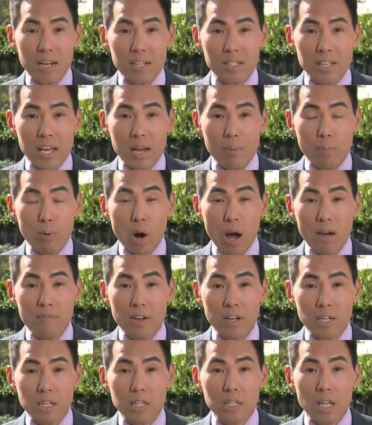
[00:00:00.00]
is a
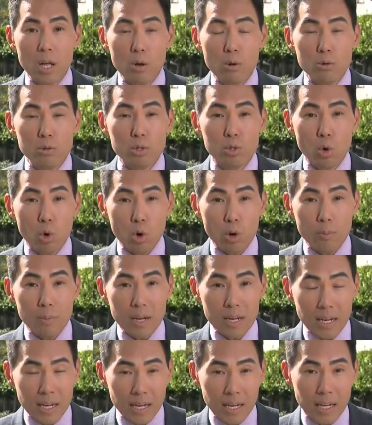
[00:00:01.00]
private closed-door
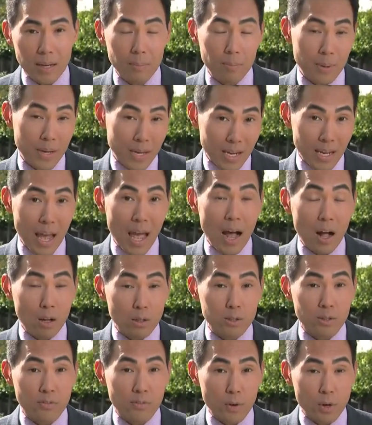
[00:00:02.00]
meeting being
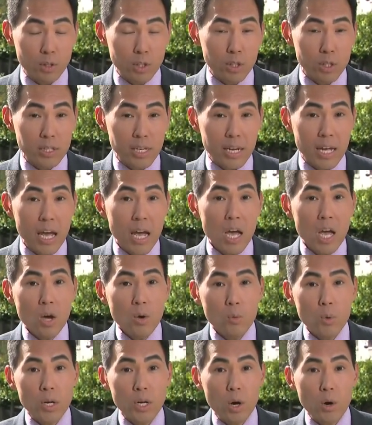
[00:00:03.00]
held virtually,
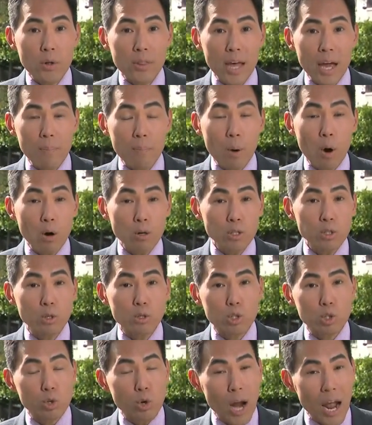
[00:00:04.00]
we know that partial
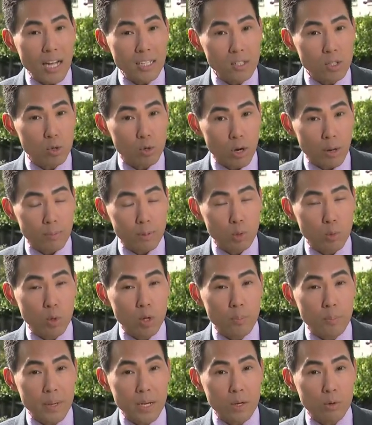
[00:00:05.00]
transcripts
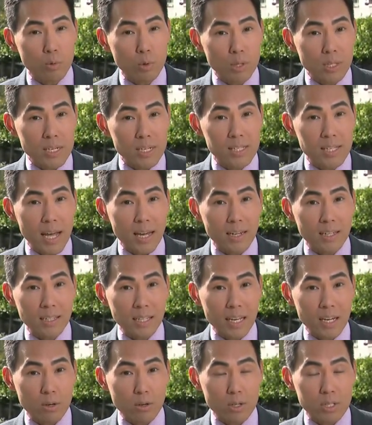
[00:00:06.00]
will be released at a
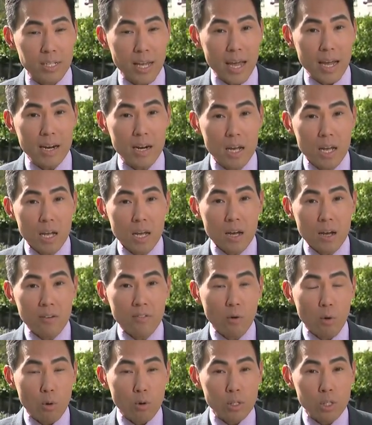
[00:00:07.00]
later date,
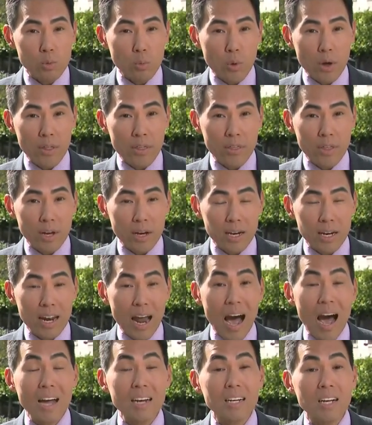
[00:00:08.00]
of course with
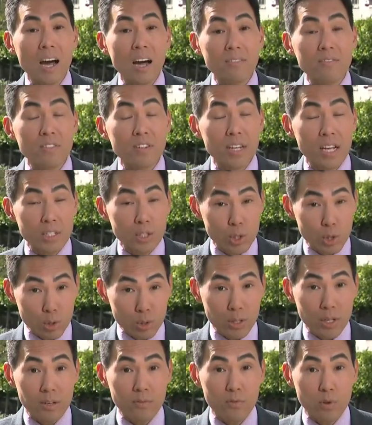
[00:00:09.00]

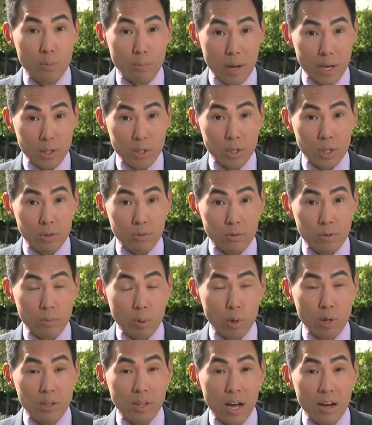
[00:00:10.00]
non-confidential information.
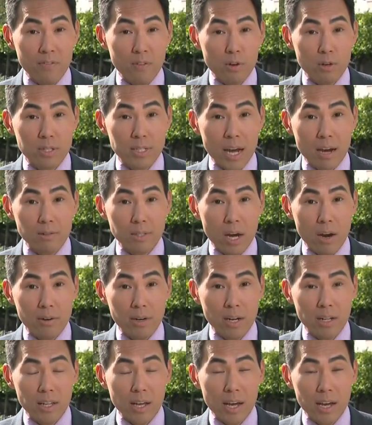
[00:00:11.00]
Reporting live here in downtown
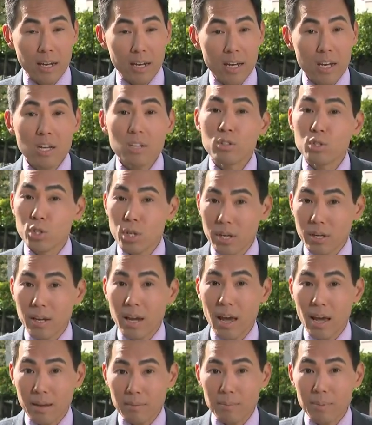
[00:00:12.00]
LA, Gene
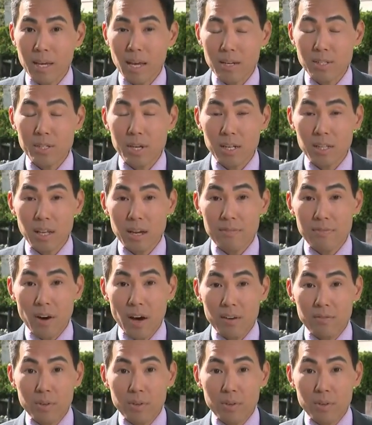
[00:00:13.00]
Kang, KTLA 5